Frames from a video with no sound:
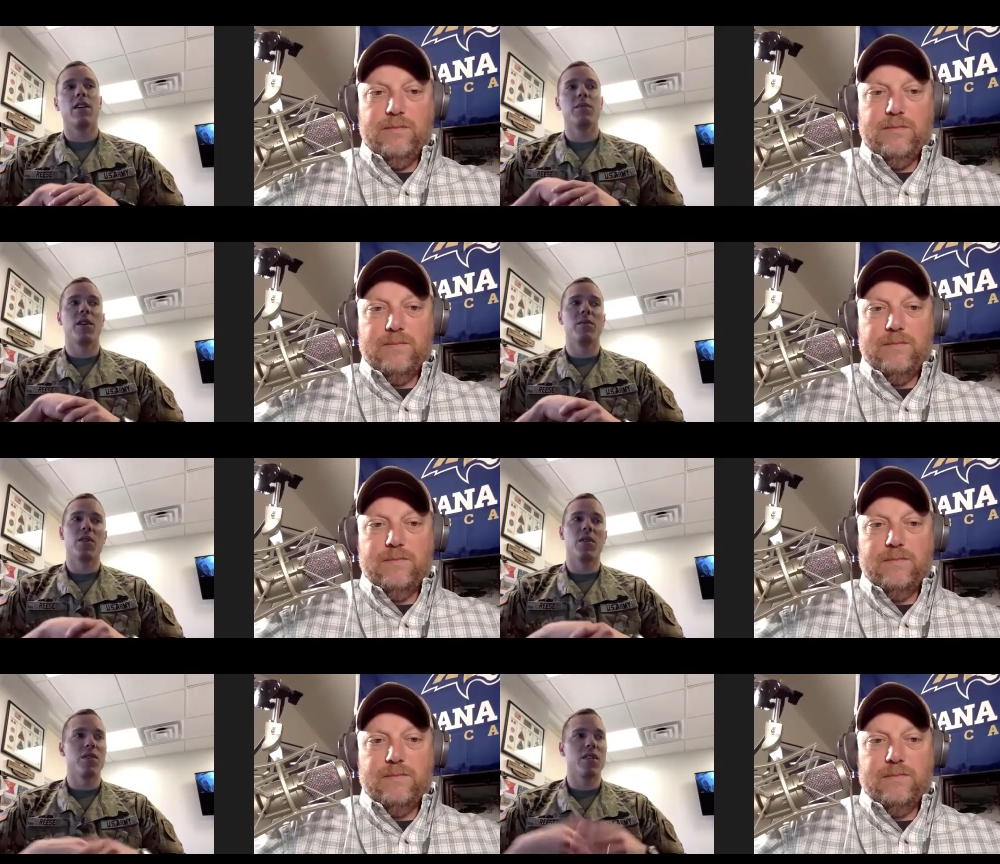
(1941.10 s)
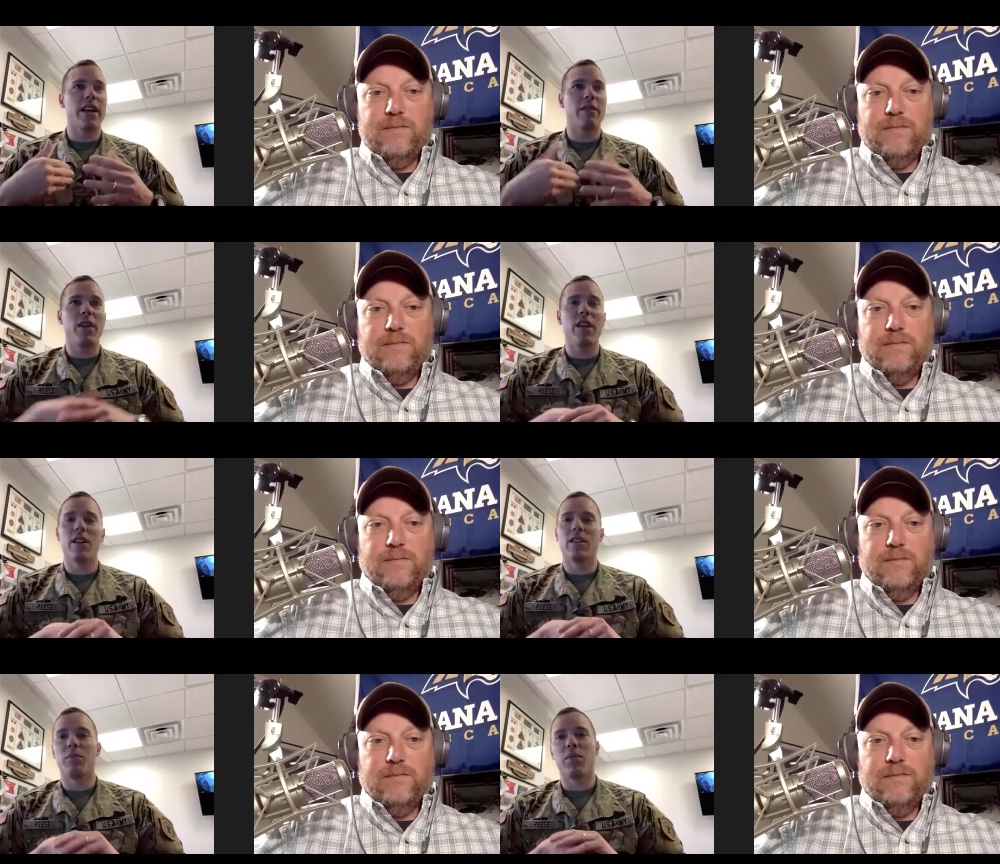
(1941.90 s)
Speaker 1: Um, some soldiers like
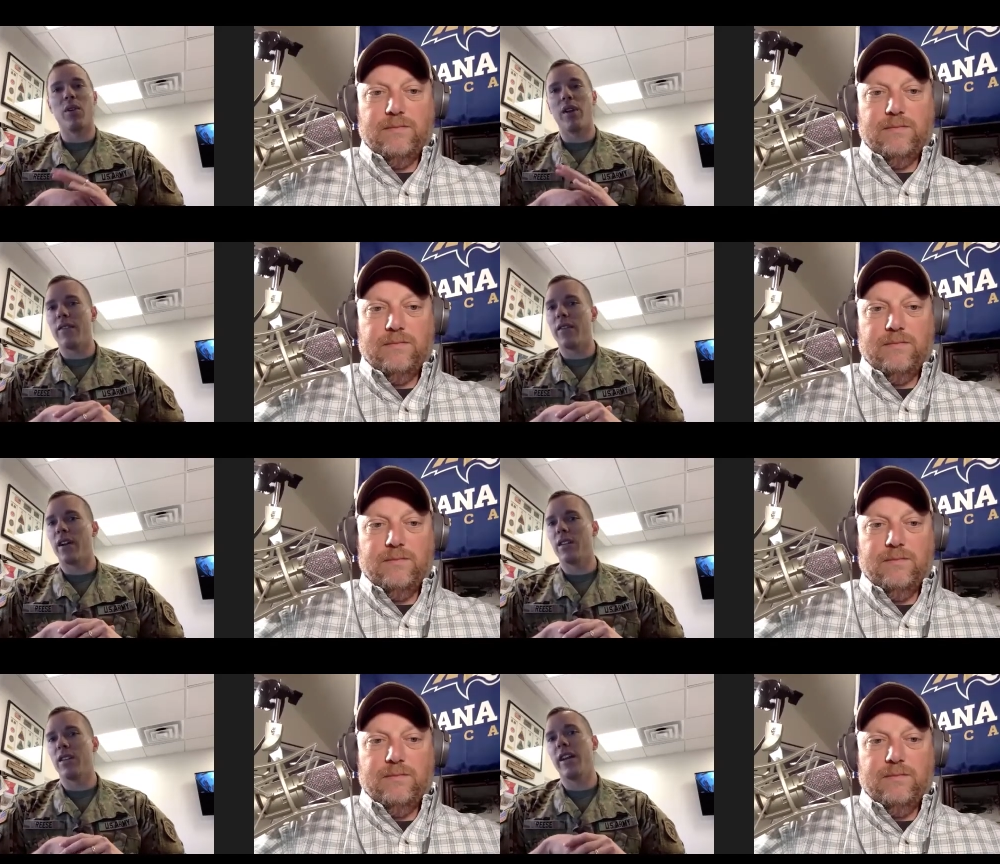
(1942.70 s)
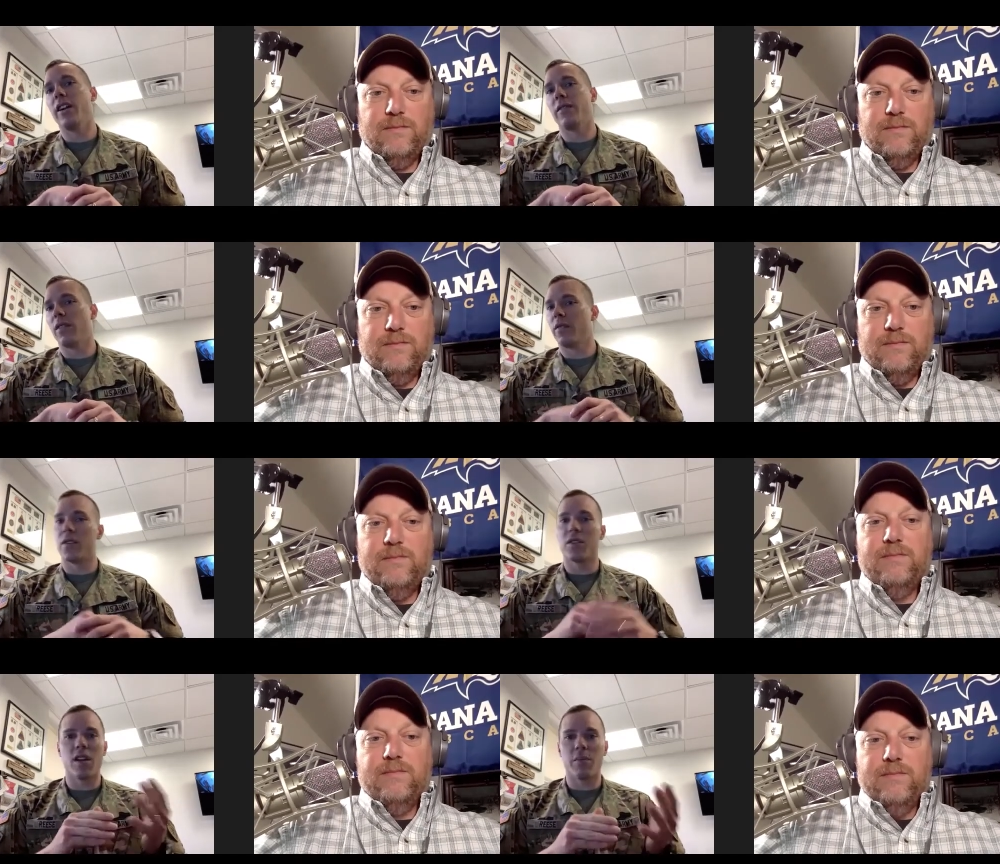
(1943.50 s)
me are deployed every other year for the
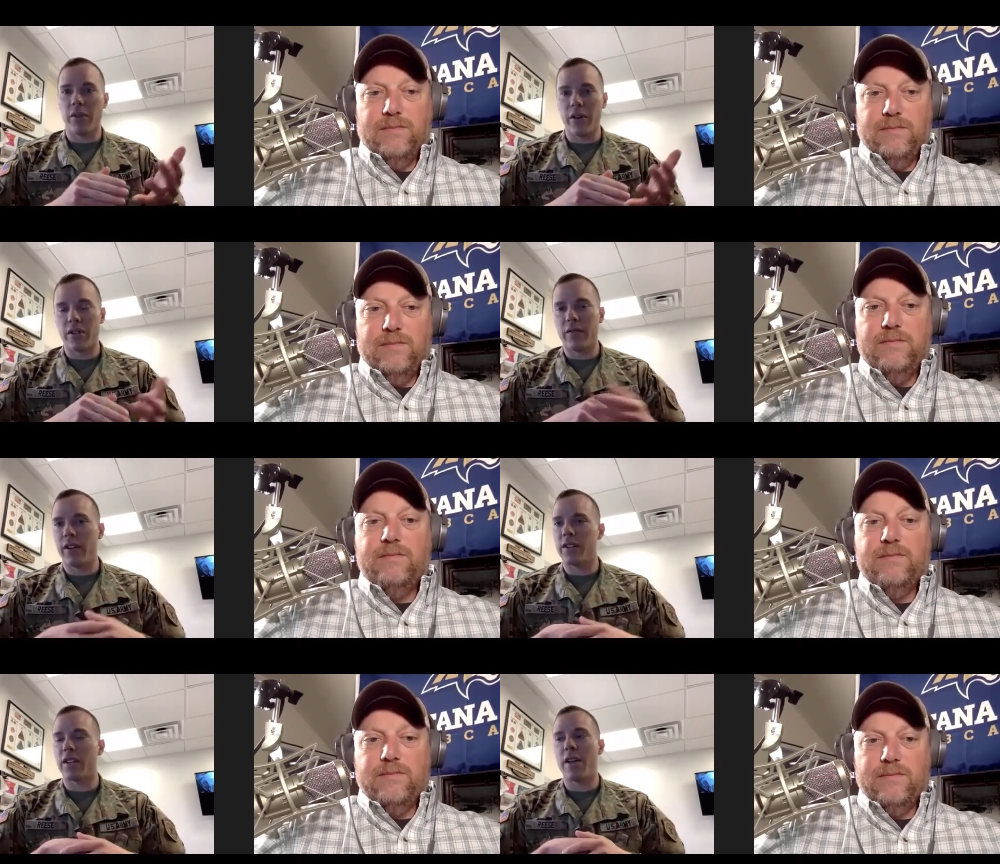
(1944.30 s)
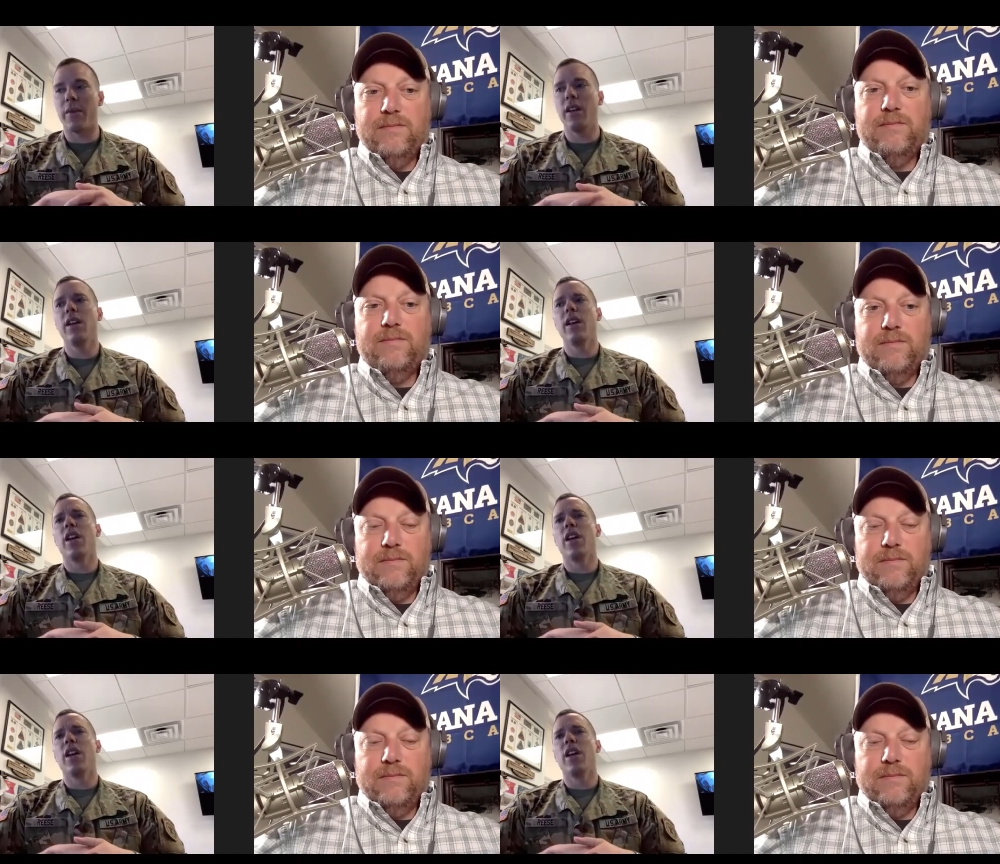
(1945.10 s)
first couple years of your assignment.